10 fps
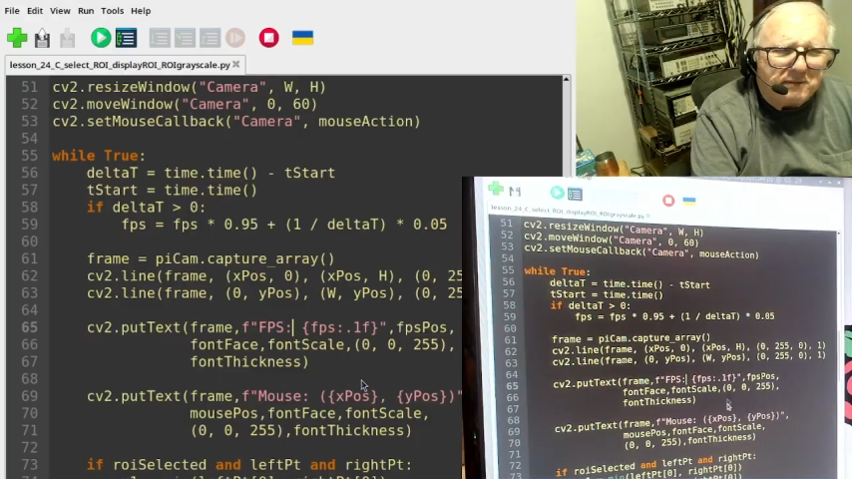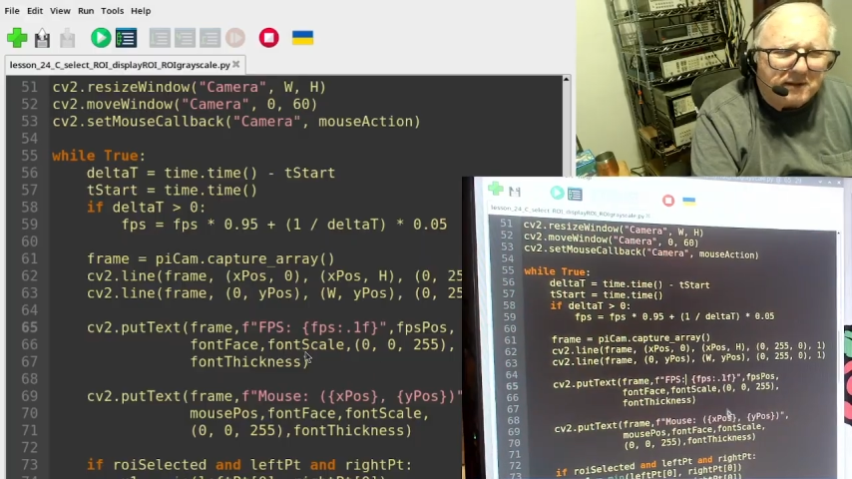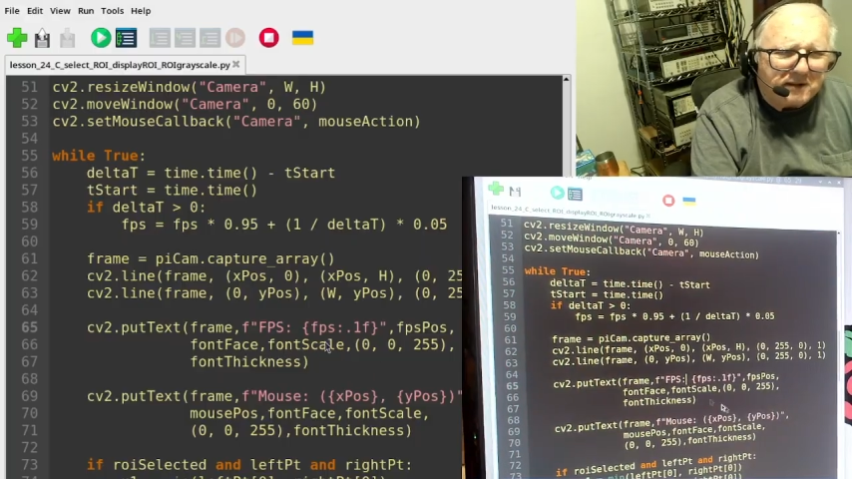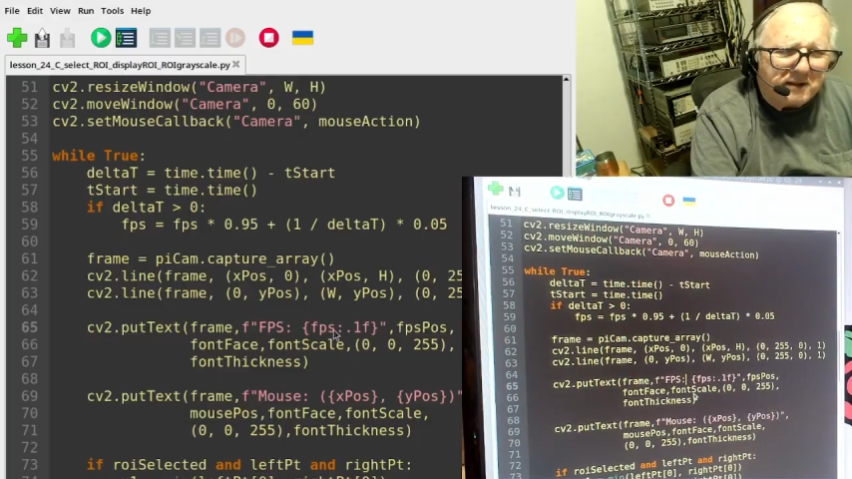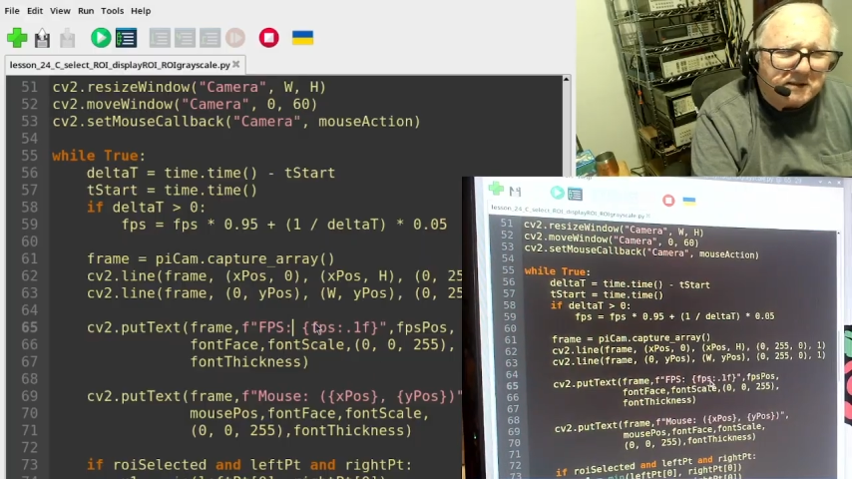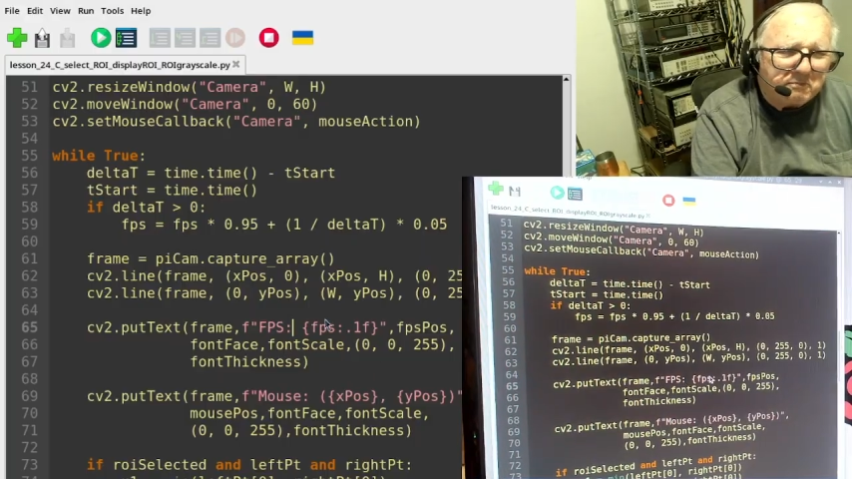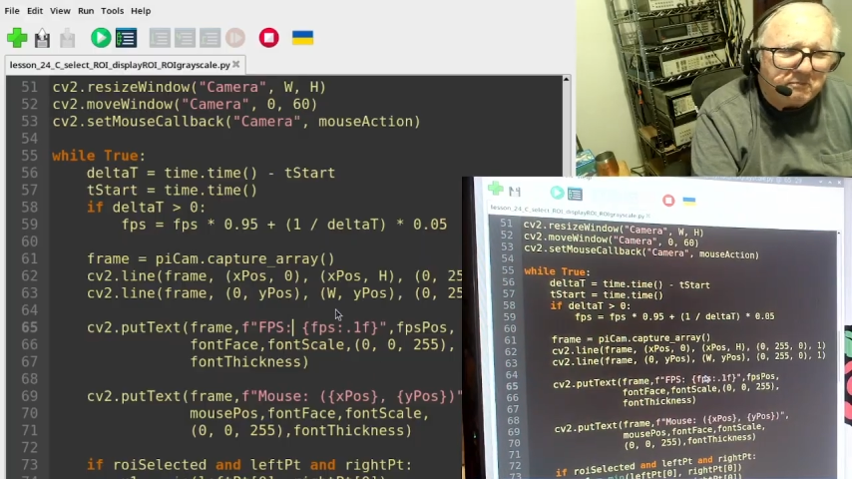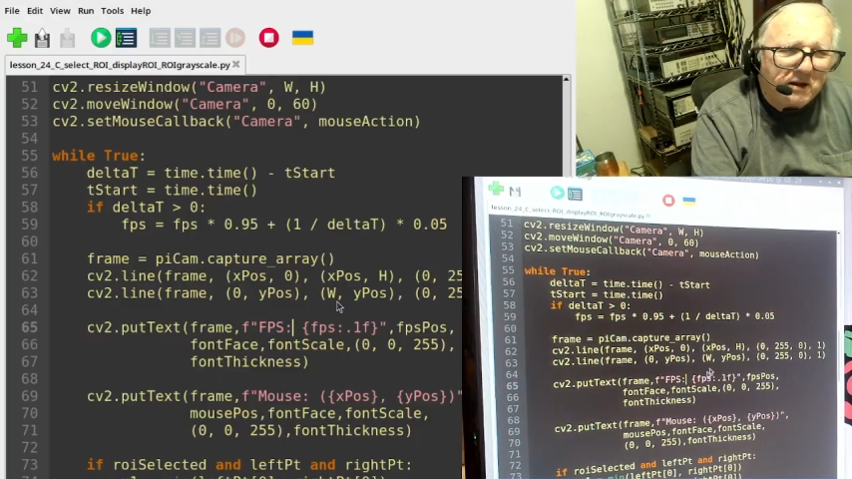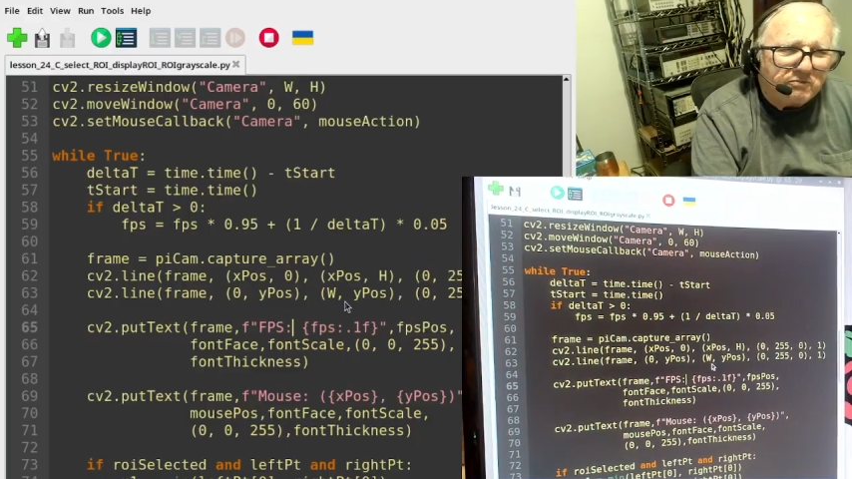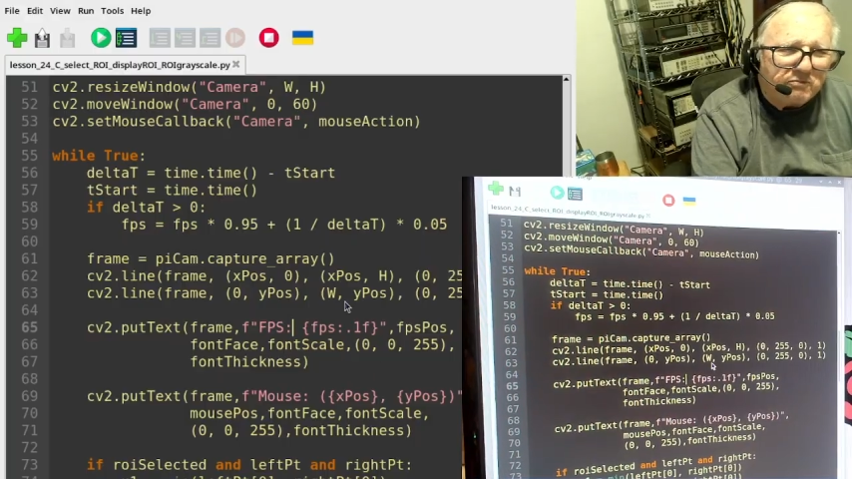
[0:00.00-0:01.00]
it's
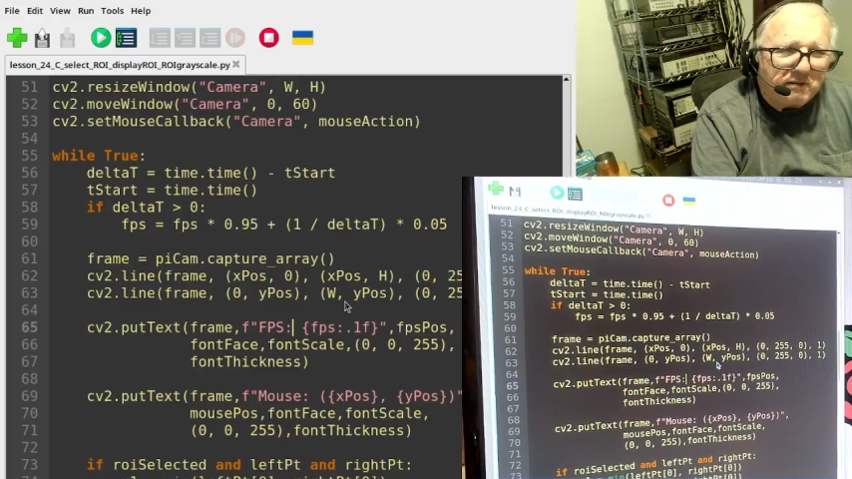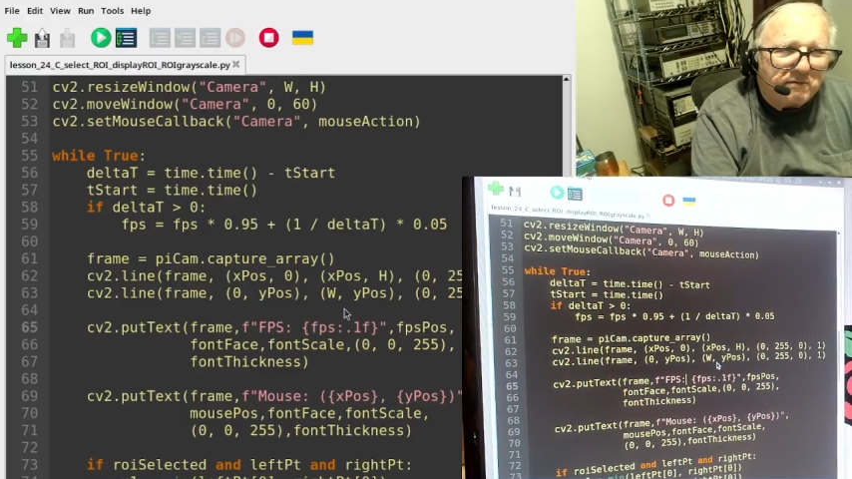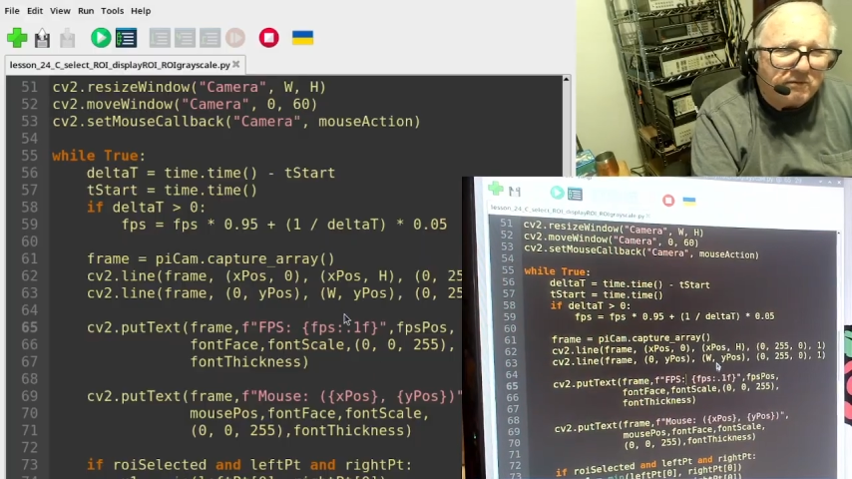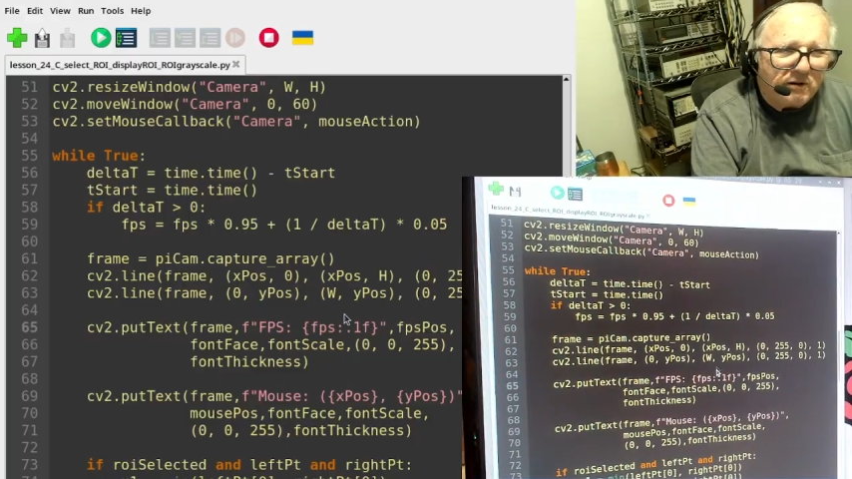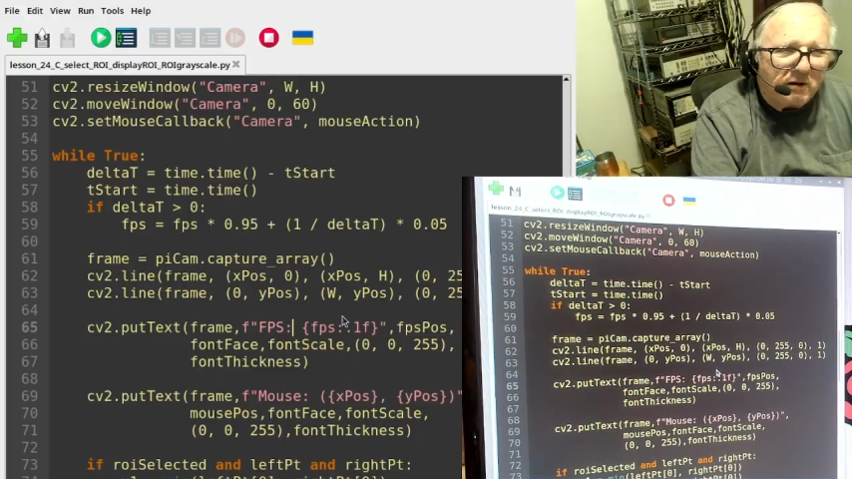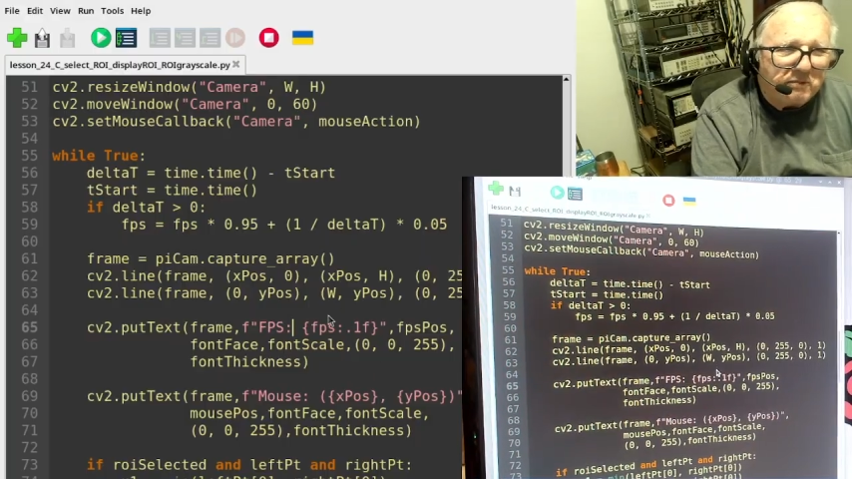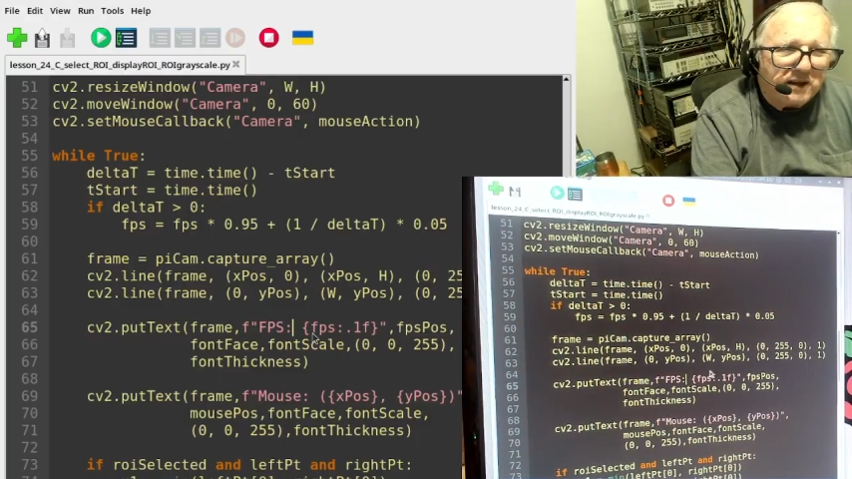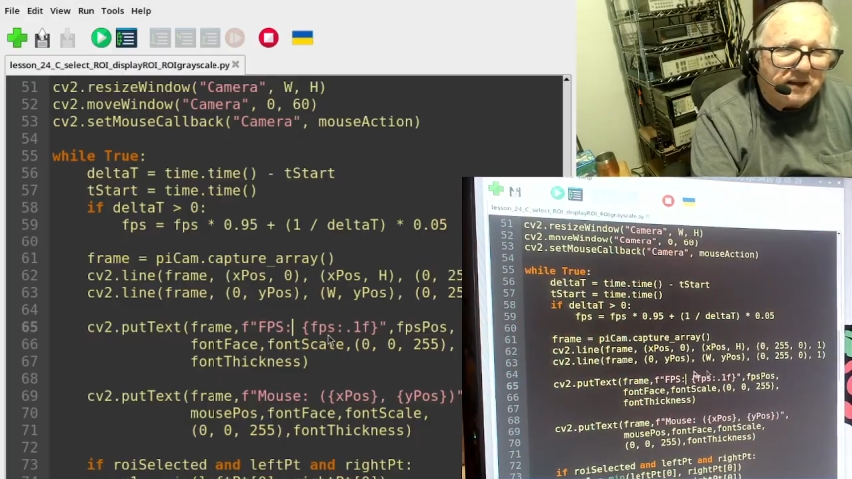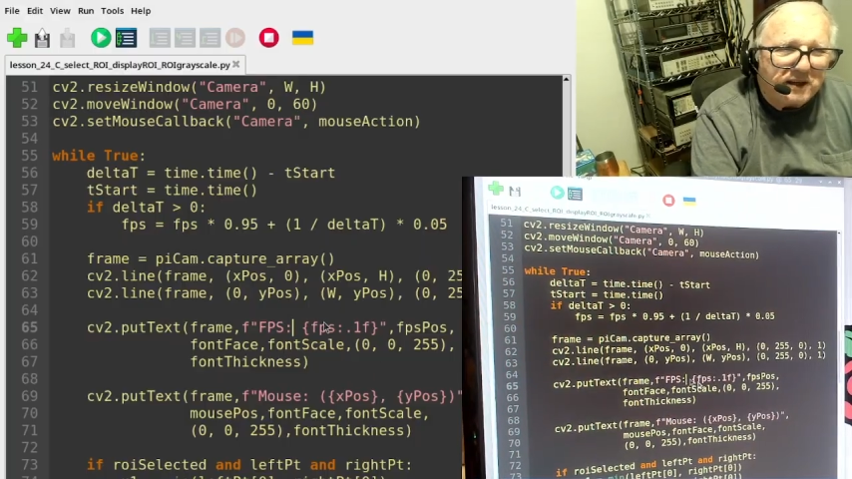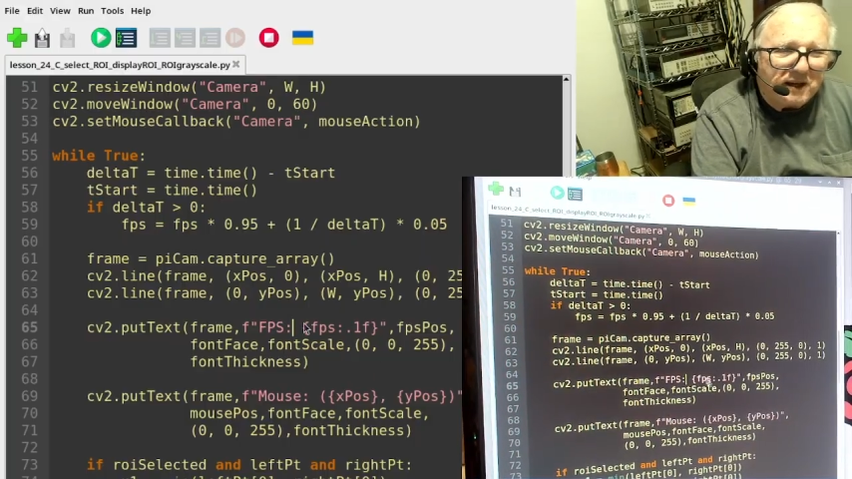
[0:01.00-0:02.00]
measuring from
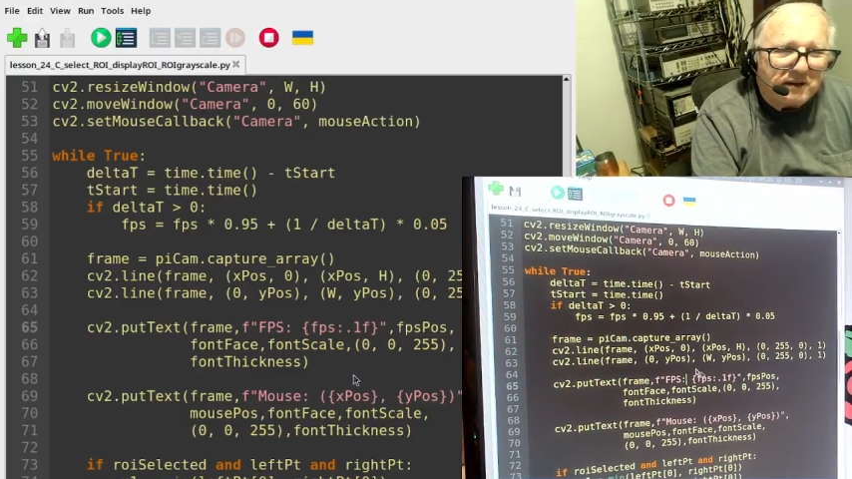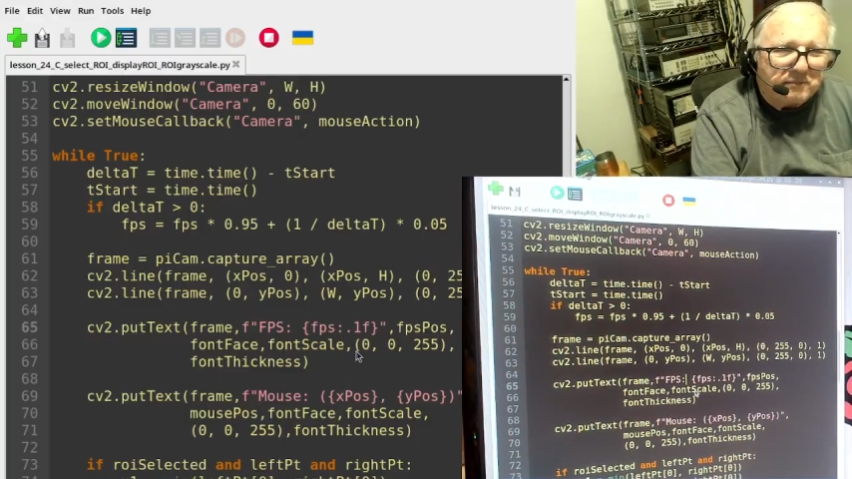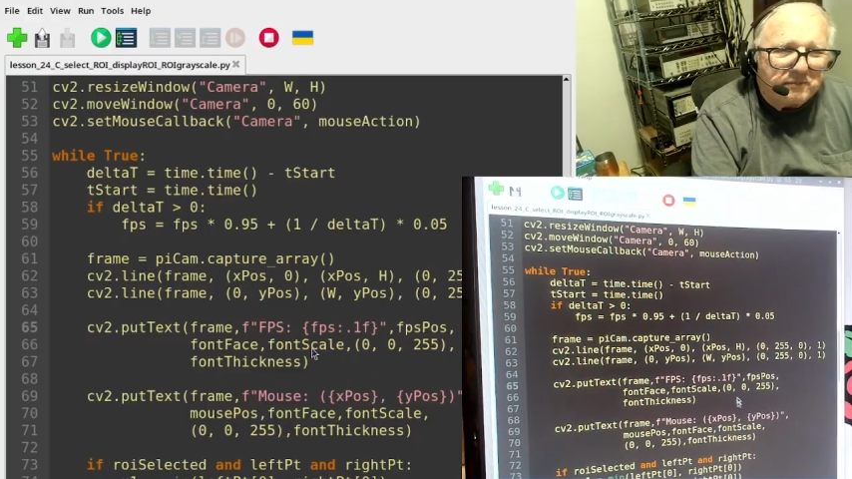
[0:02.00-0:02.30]
the